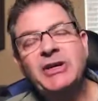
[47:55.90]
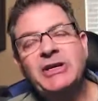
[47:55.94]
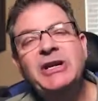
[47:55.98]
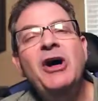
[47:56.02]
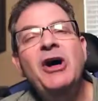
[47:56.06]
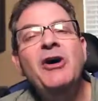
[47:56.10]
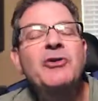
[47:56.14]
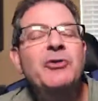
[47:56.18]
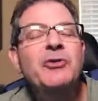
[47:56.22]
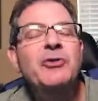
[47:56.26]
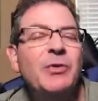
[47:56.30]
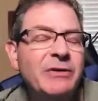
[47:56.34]
know
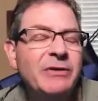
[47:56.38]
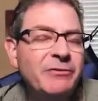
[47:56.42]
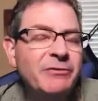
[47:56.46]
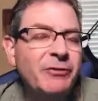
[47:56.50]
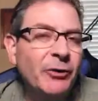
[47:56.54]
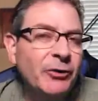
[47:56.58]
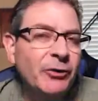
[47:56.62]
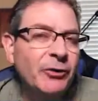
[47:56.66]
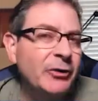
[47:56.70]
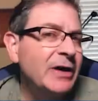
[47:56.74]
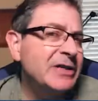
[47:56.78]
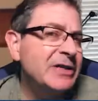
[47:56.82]
the red
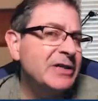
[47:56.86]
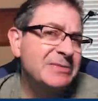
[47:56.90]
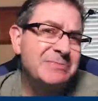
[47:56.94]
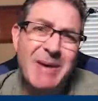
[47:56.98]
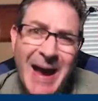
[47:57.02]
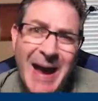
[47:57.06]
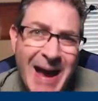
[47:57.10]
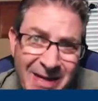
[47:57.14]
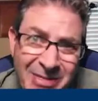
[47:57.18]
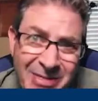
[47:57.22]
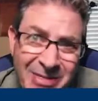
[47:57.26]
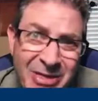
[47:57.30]
folder has
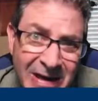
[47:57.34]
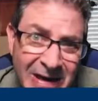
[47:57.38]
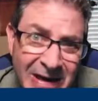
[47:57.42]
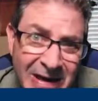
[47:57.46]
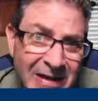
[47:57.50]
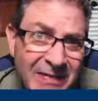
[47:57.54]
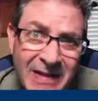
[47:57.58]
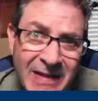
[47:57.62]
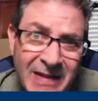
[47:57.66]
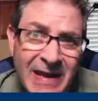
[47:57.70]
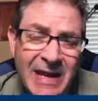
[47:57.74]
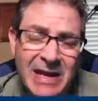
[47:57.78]
math in it.
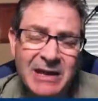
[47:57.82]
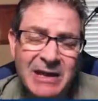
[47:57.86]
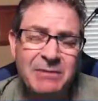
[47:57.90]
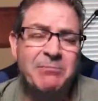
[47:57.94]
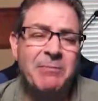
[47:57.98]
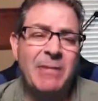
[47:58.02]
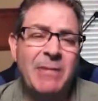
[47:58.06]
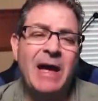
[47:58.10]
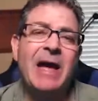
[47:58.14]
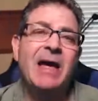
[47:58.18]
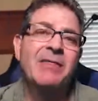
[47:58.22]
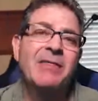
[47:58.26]
They hate
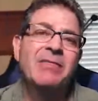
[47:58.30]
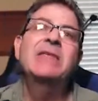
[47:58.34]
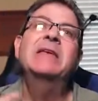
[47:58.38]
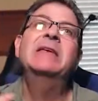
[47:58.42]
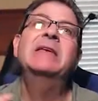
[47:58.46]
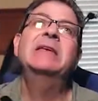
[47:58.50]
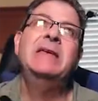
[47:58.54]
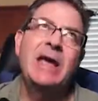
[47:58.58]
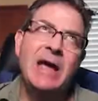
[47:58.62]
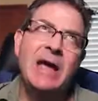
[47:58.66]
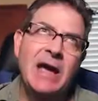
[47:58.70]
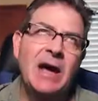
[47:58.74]
math.
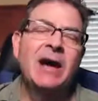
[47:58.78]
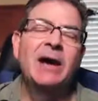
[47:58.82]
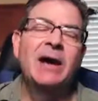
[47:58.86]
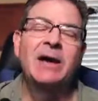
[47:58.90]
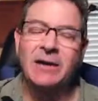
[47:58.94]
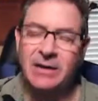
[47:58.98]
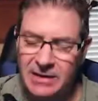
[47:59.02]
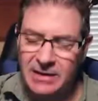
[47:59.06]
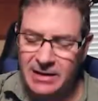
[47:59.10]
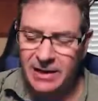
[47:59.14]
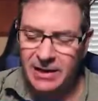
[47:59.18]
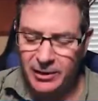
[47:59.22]
And yeah,
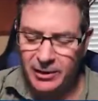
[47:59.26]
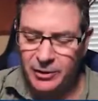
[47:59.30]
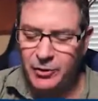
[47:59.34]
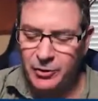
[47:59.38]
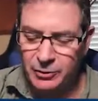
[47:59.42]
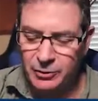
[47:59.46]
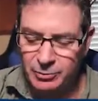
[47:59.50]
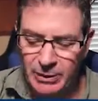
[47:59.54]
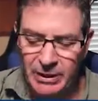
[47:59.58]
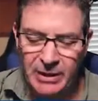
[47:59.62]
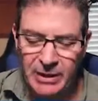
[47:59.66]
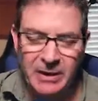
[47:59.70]
yeah, it
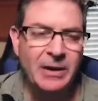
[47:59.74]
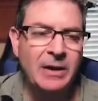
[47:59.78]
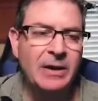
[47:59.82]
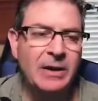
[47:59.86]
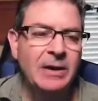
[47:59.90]
could be.